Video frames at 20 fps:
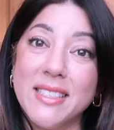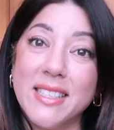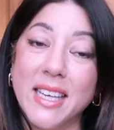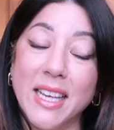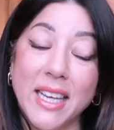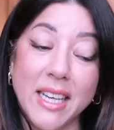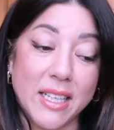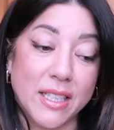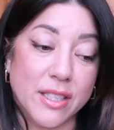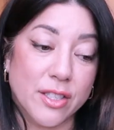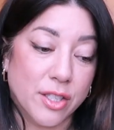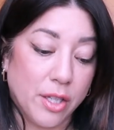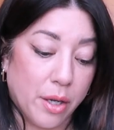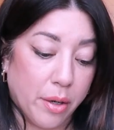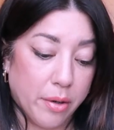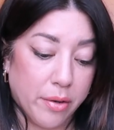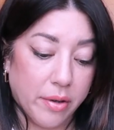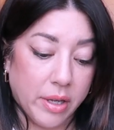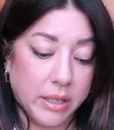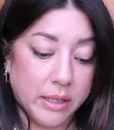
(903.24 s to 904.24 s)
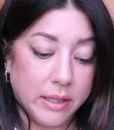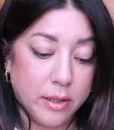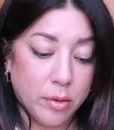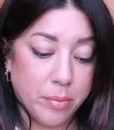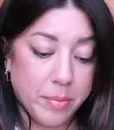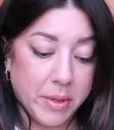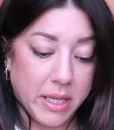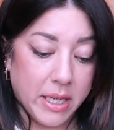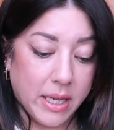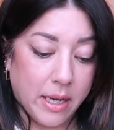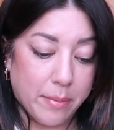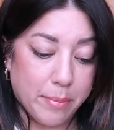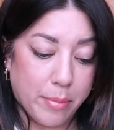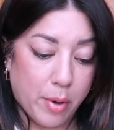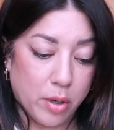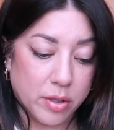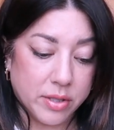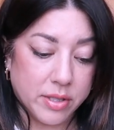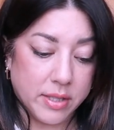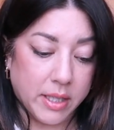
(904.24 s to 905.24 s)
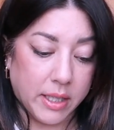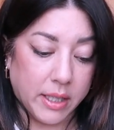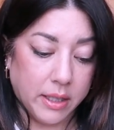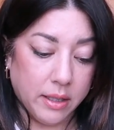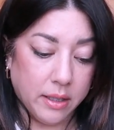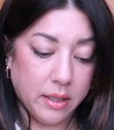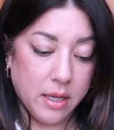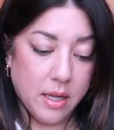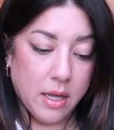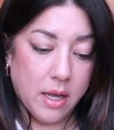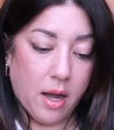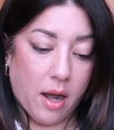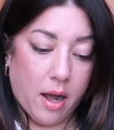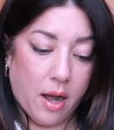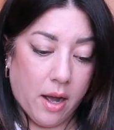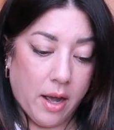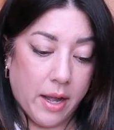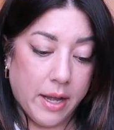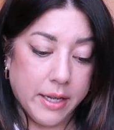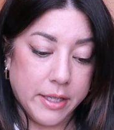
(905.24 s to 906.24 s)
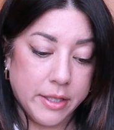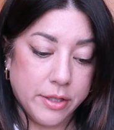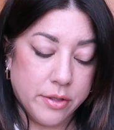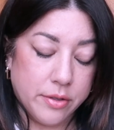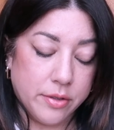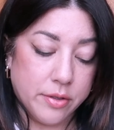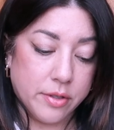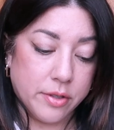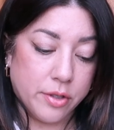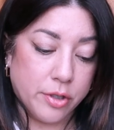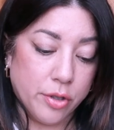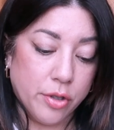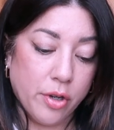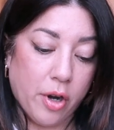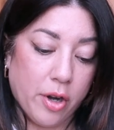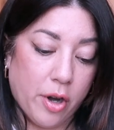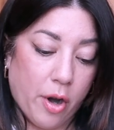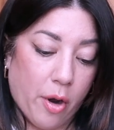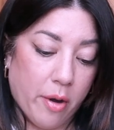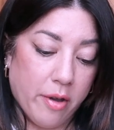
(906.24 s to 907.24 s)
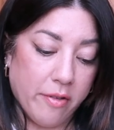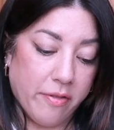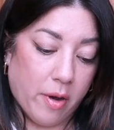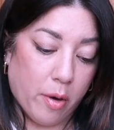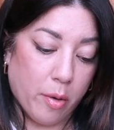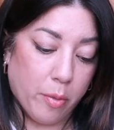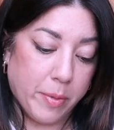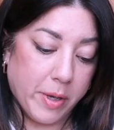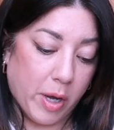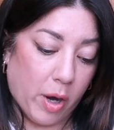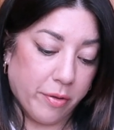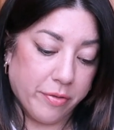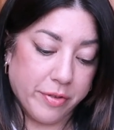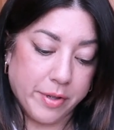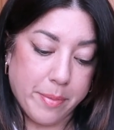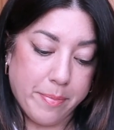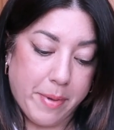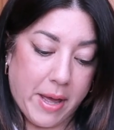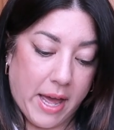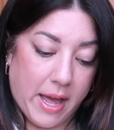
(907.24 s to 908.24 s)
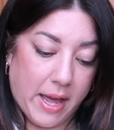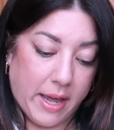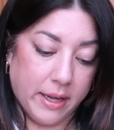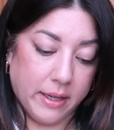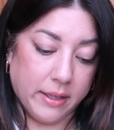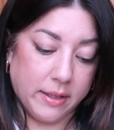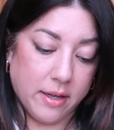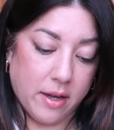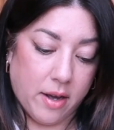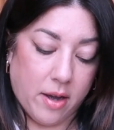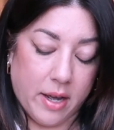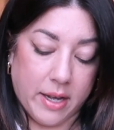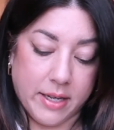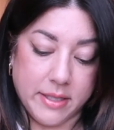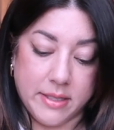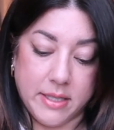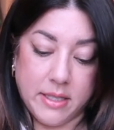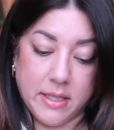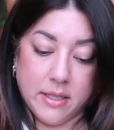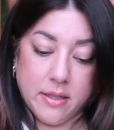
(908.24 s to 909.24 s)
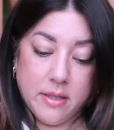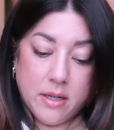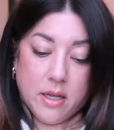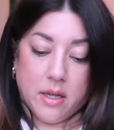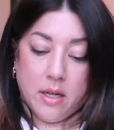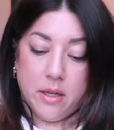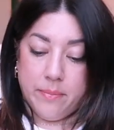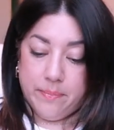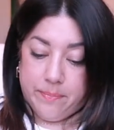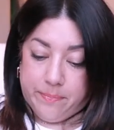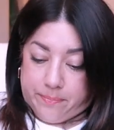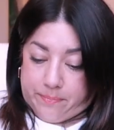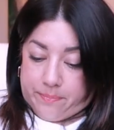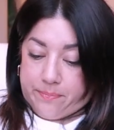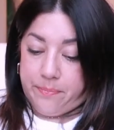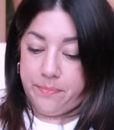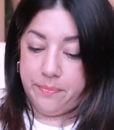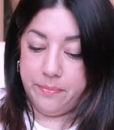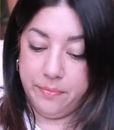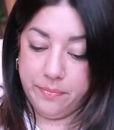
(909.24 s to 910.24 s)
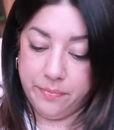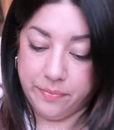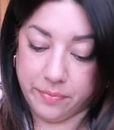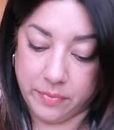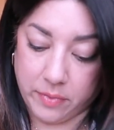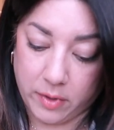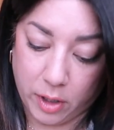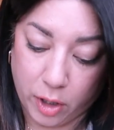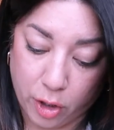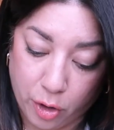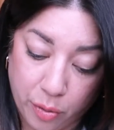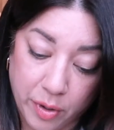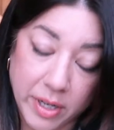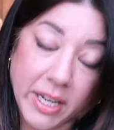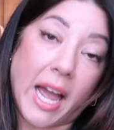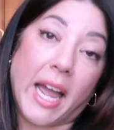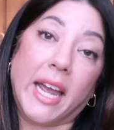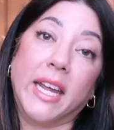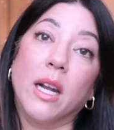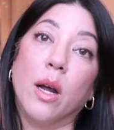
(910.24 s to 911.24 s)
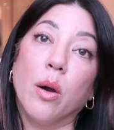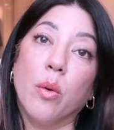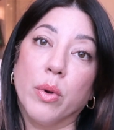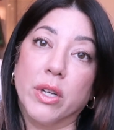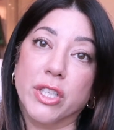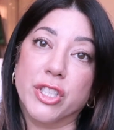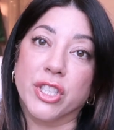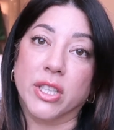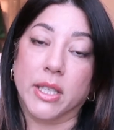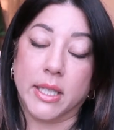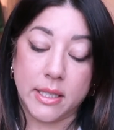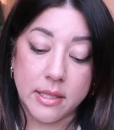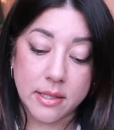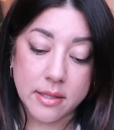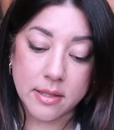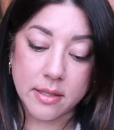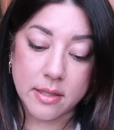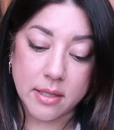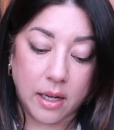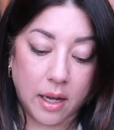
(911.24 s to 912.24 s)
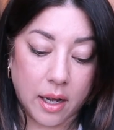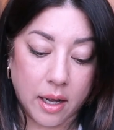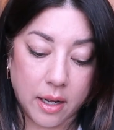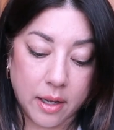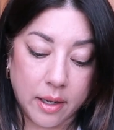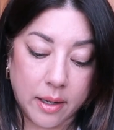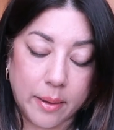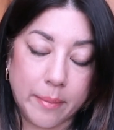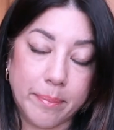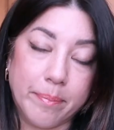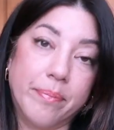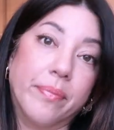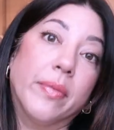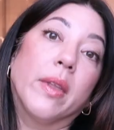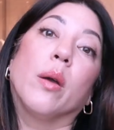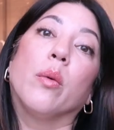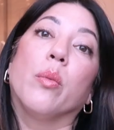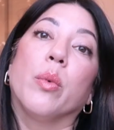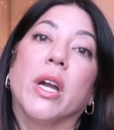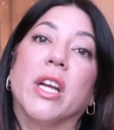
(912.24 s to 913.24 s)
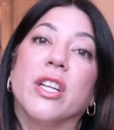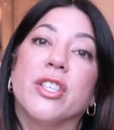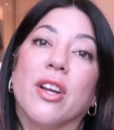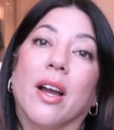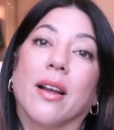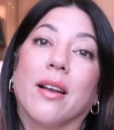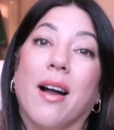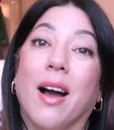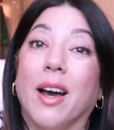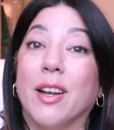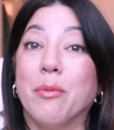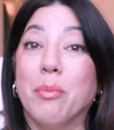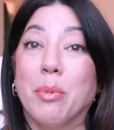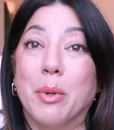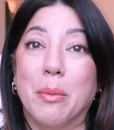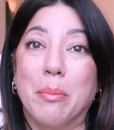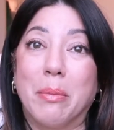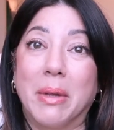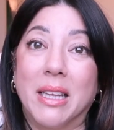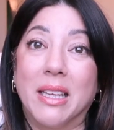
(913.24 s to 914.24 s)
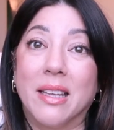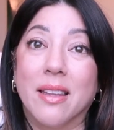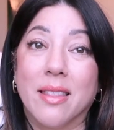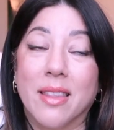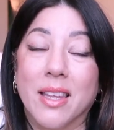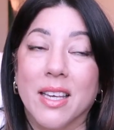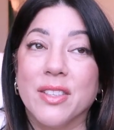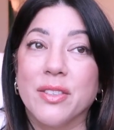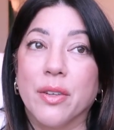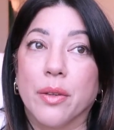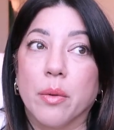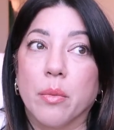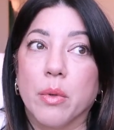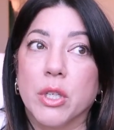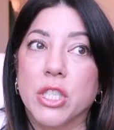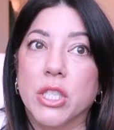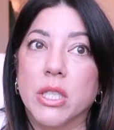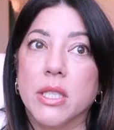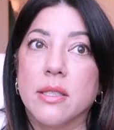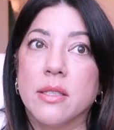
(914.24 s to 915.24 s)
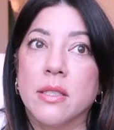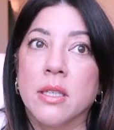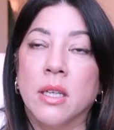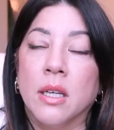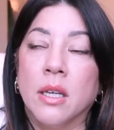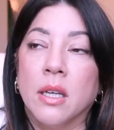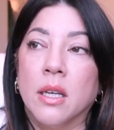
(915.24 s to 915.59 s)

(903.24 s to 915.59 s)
is it. So a little mini unboxing. I do not know if I will be offered a bag. I did create a wish list, um, which I kind of put a million things on the wish list,